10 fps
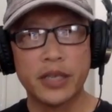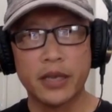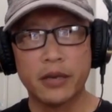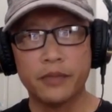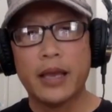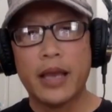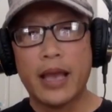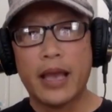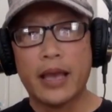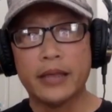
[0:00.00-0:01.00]
ago
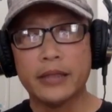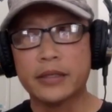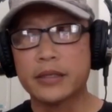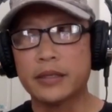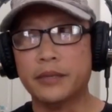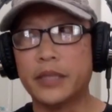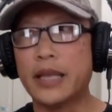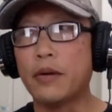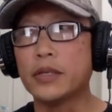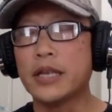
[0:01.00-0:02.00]
and but
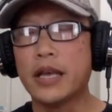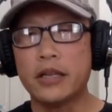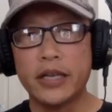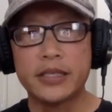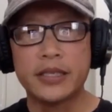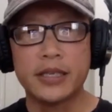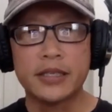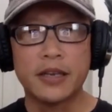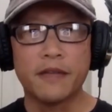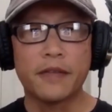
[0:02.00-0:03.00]
that was another instance
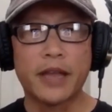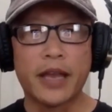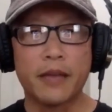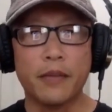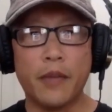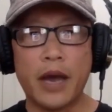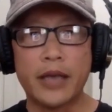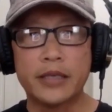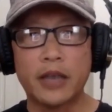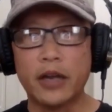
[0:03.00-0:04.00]
of like my
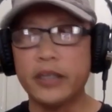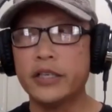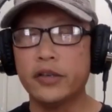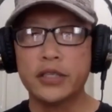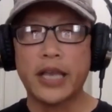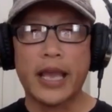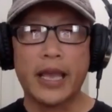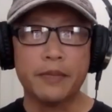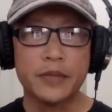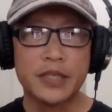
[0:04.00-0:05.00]
starting to use
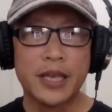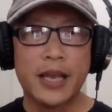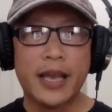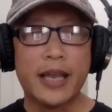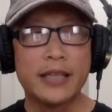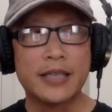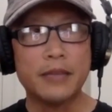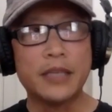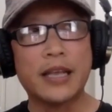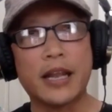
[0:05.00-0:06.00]
games and it's
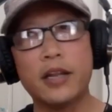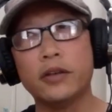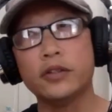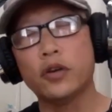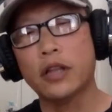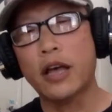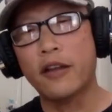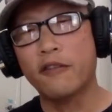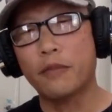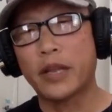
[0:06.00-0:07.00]
something that i don't do a lot
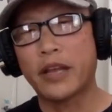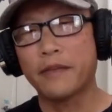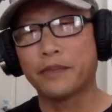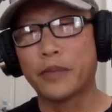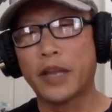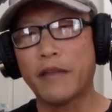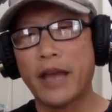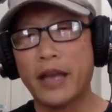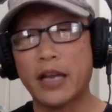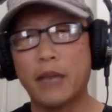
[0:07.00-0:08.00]
of but uh, but i've
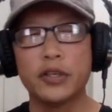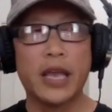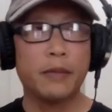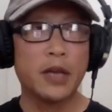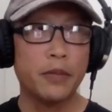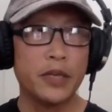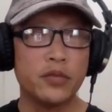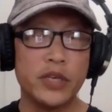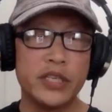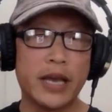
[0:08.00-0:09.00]
had a couple game companies
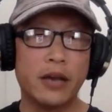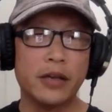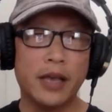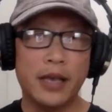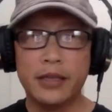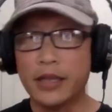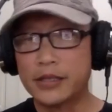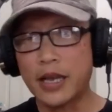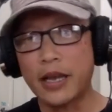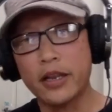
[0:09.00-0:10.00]
reach out it's
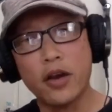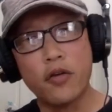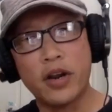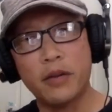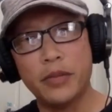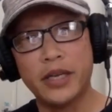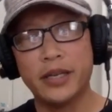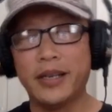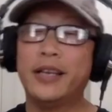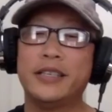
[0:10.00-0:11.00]
gone nowhere but
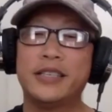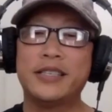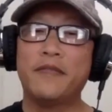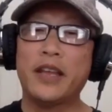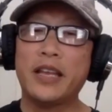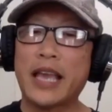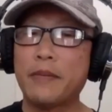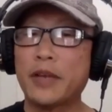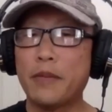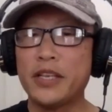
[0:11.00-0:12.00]
just if any
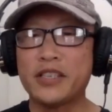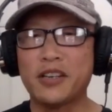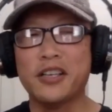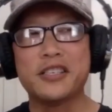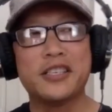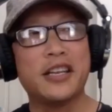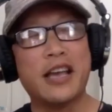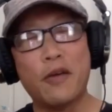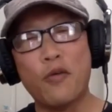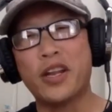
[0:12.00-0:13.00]
game companies are listening
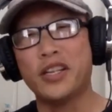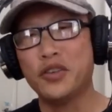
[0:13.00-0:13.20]
i want to